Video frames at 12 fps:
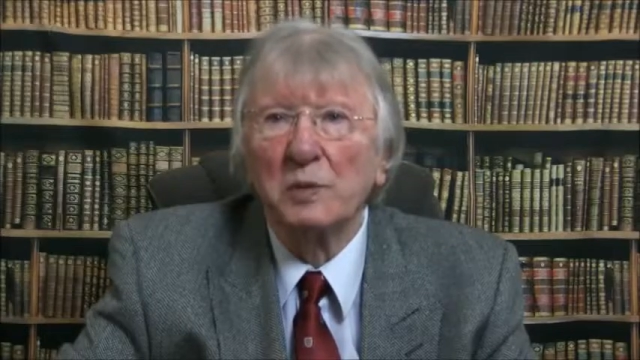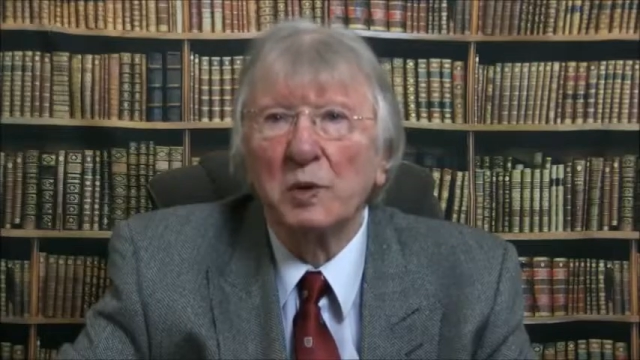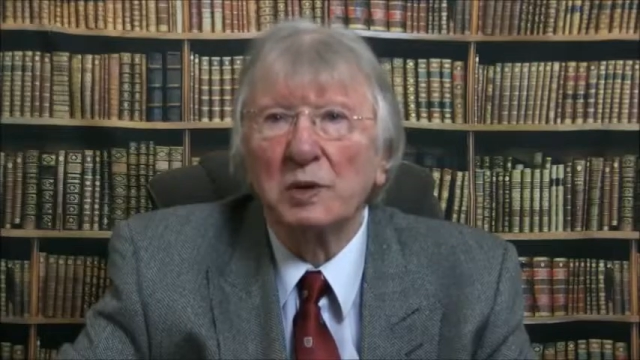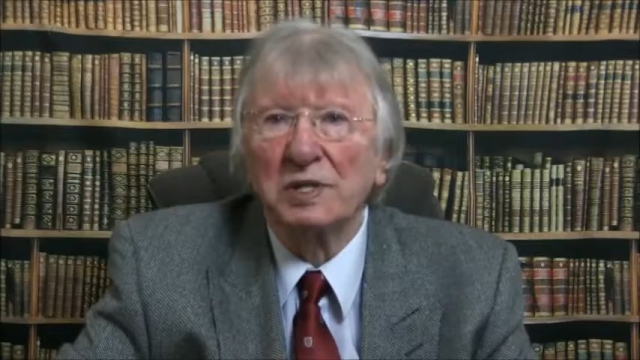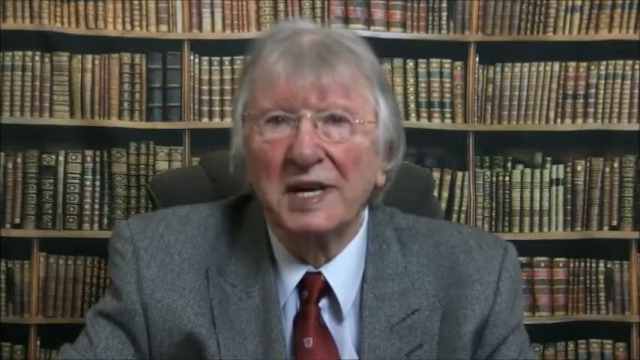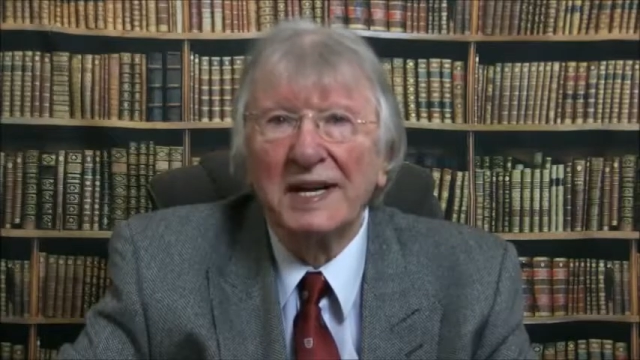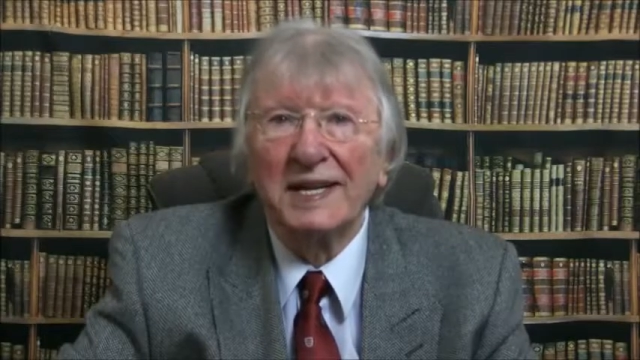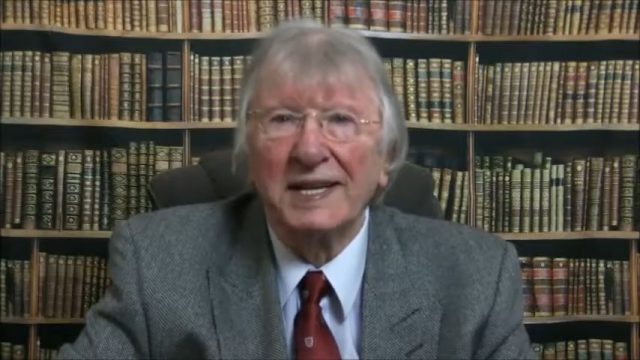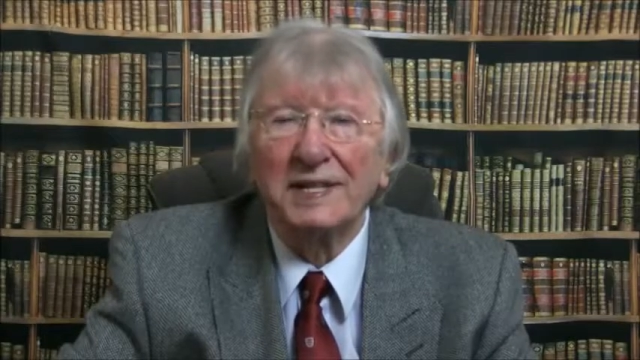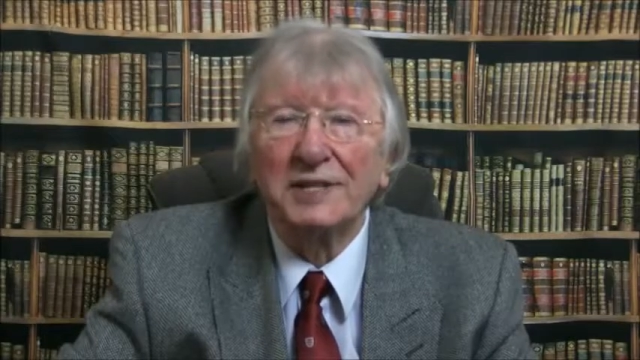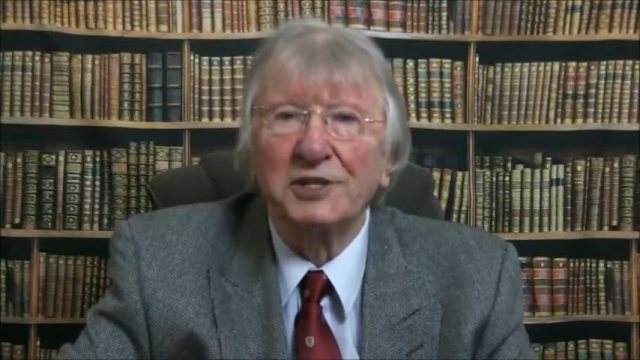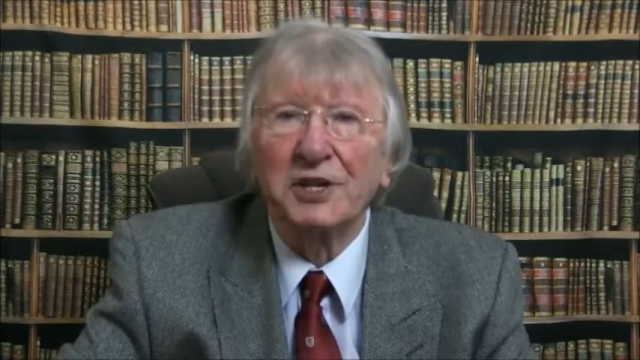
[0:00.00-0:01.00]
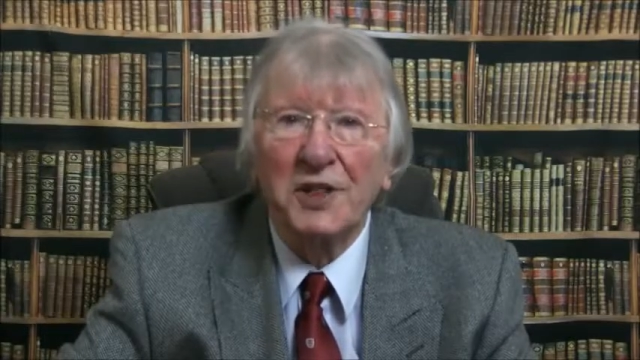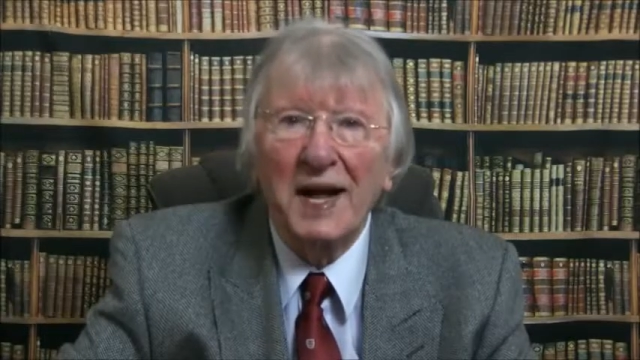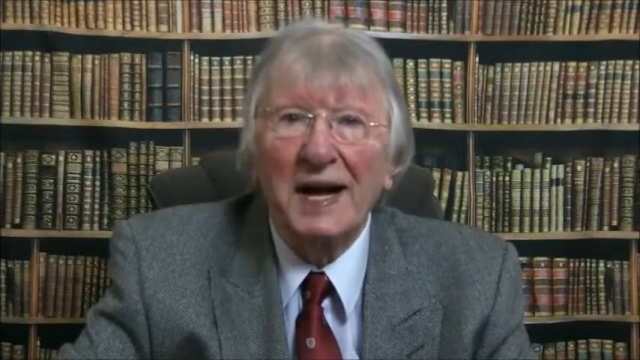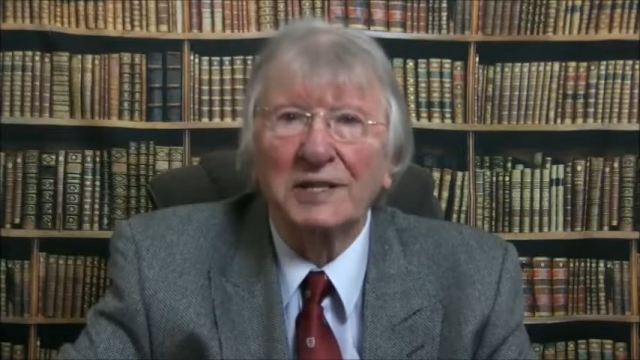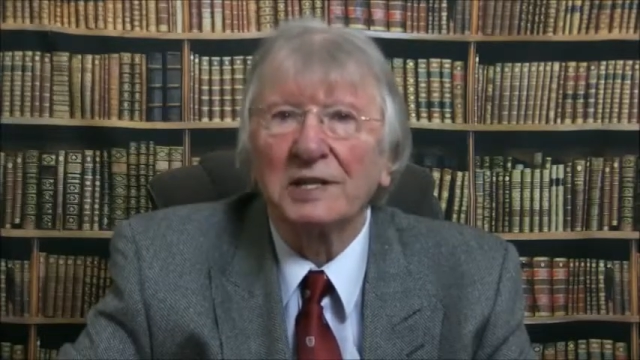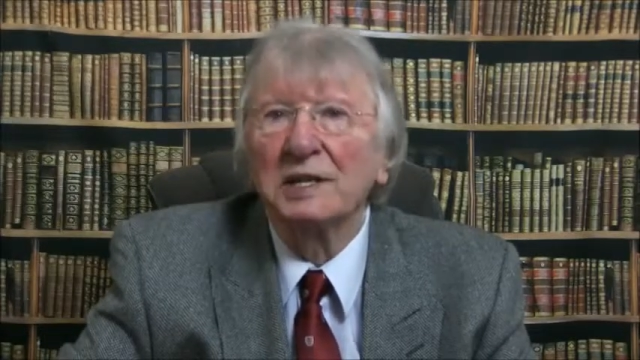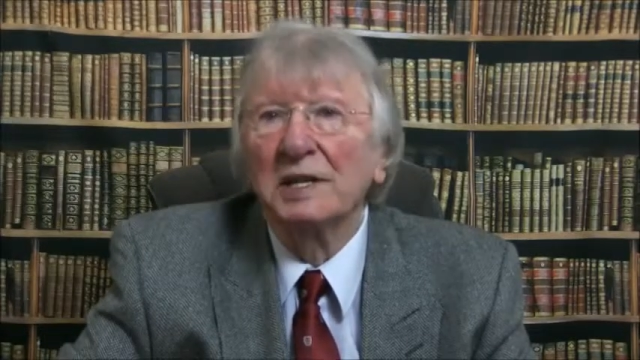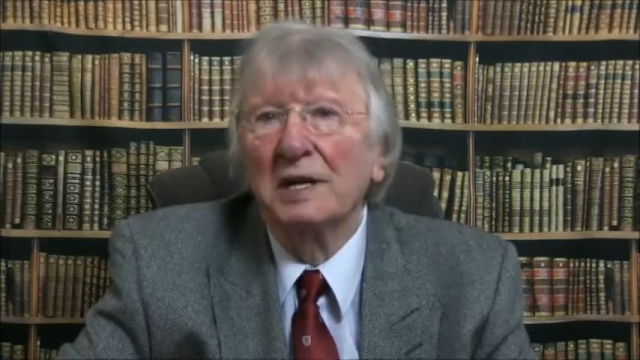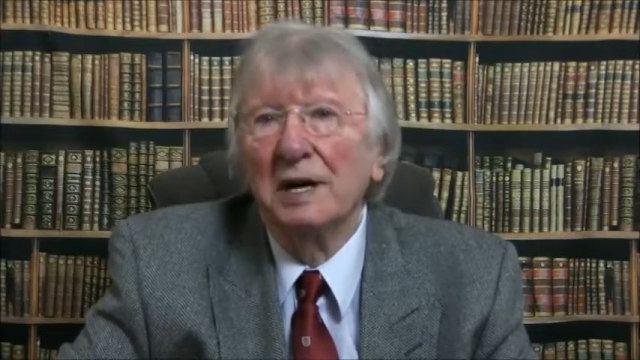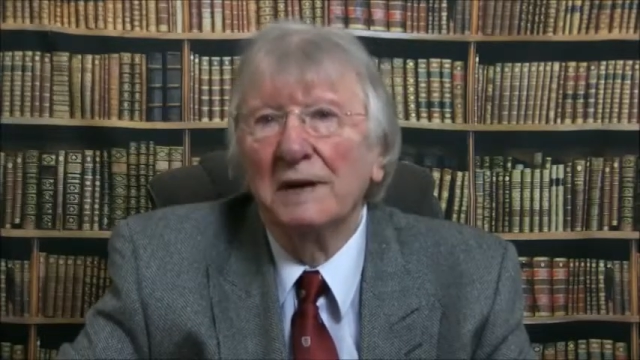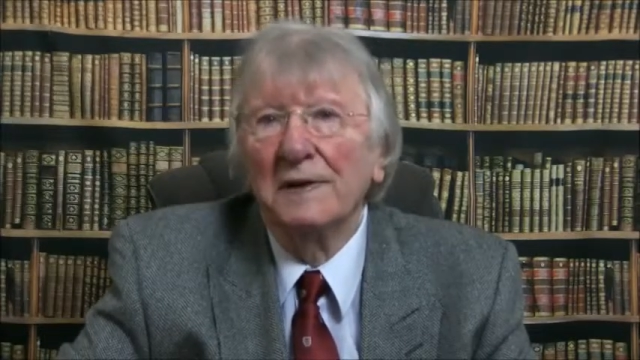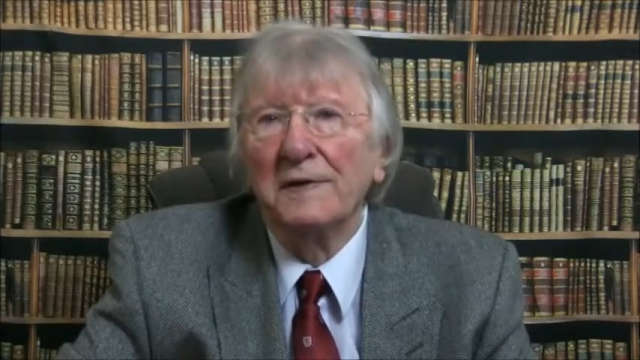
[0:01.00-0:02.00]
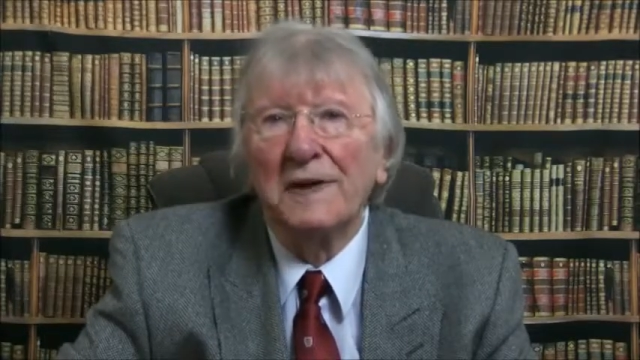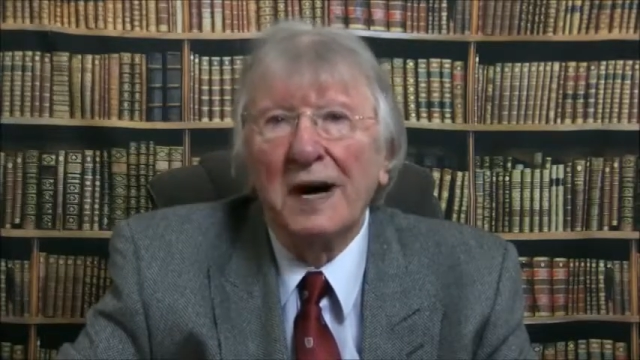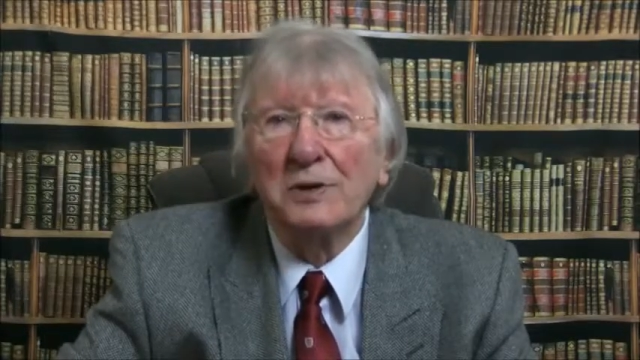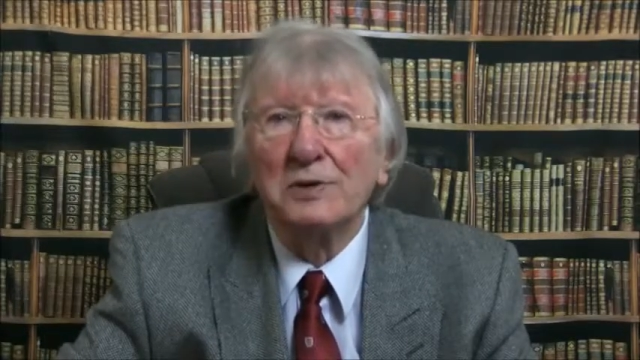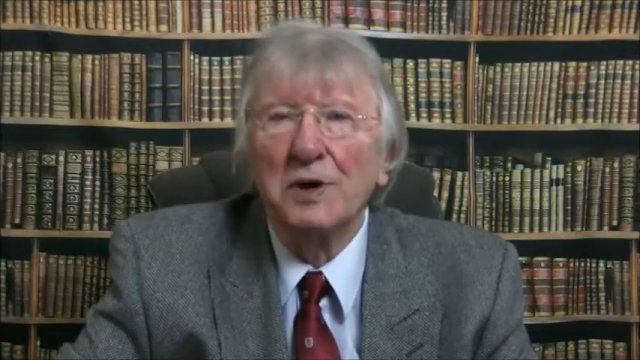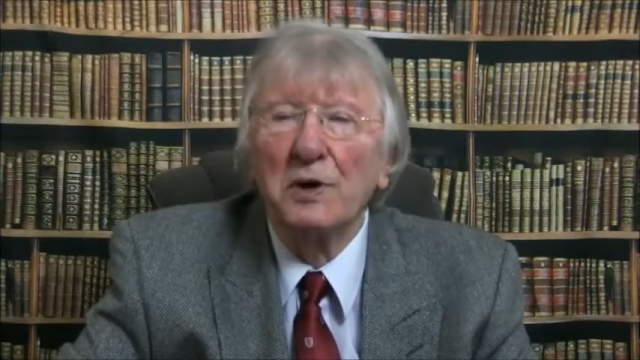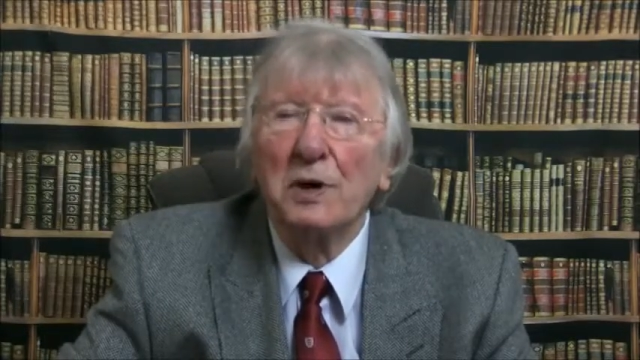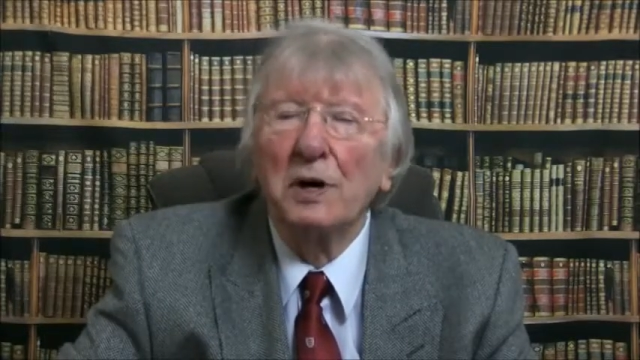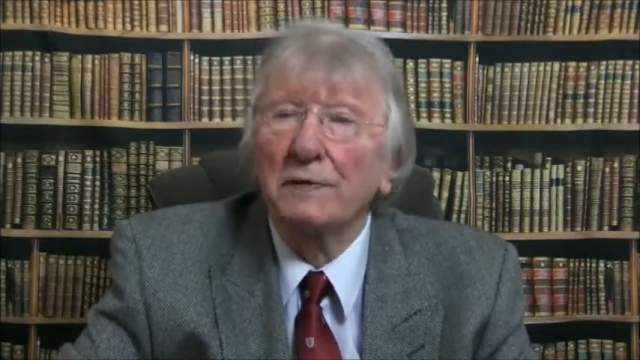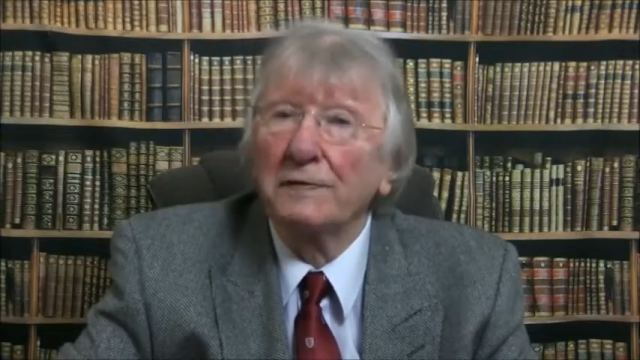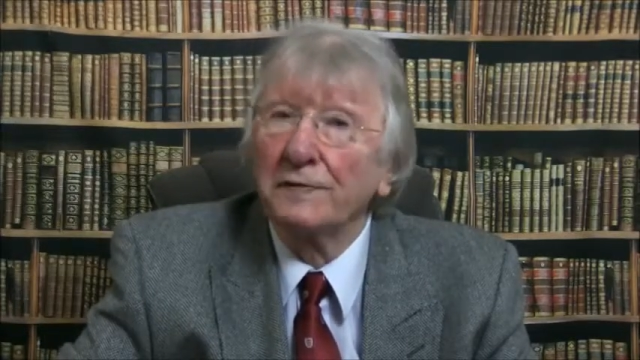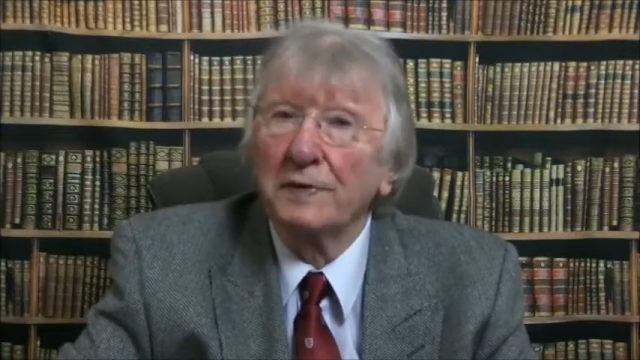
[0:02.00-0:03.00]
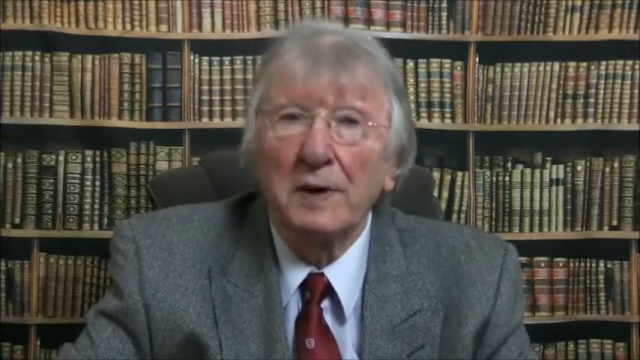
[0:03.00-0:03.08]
will take it, to that of a value of